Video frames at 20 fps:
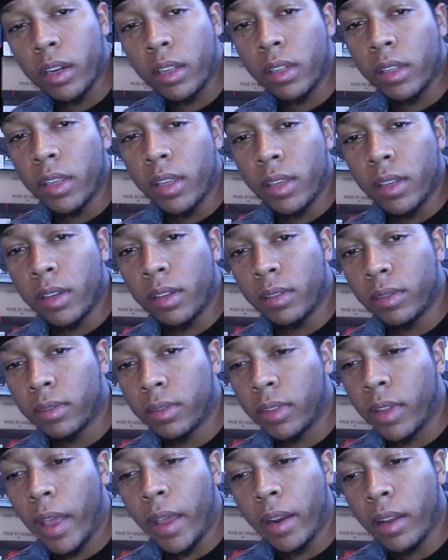cleat
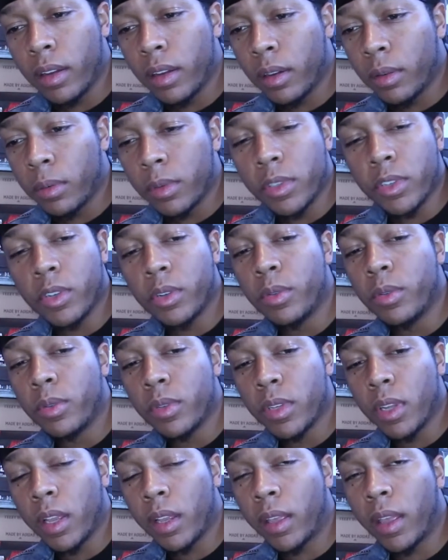that was
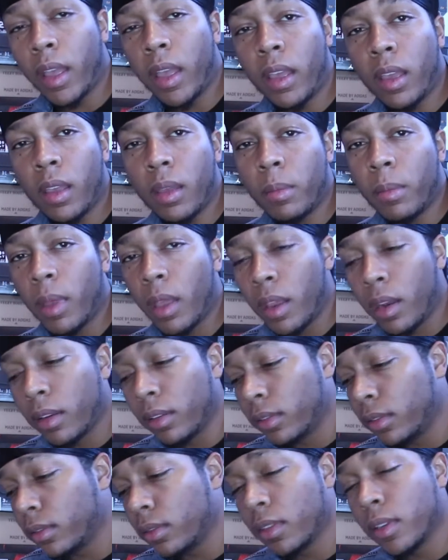used in game
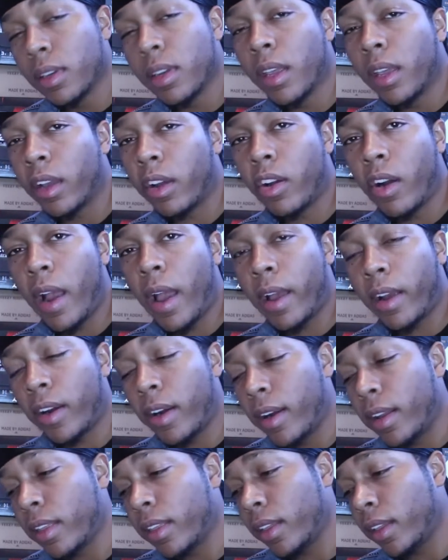and didn't crack or
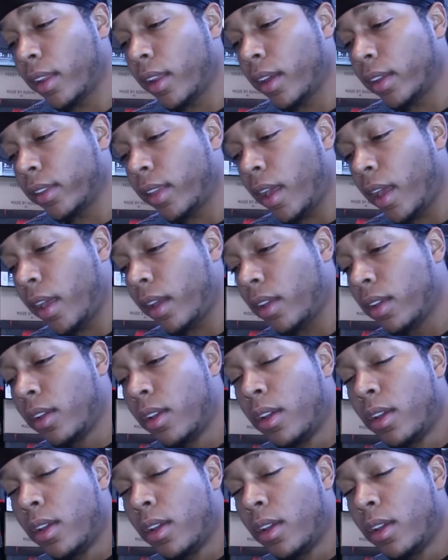anything like that.